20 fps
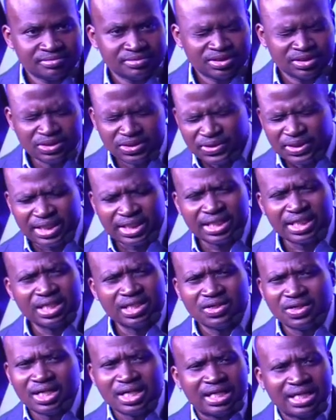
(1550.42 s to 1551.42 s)
You can
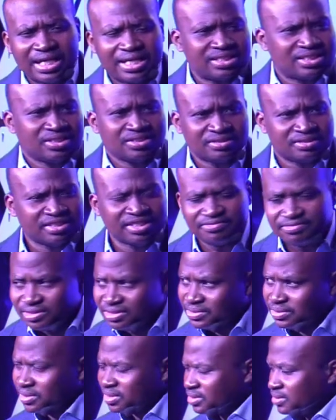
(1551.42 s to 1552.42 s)
organize yourself
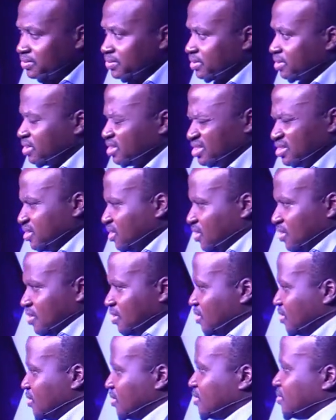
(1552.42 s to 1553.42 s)
into all those things.
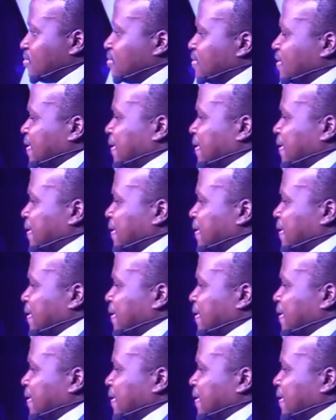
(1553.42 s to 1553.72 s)
No.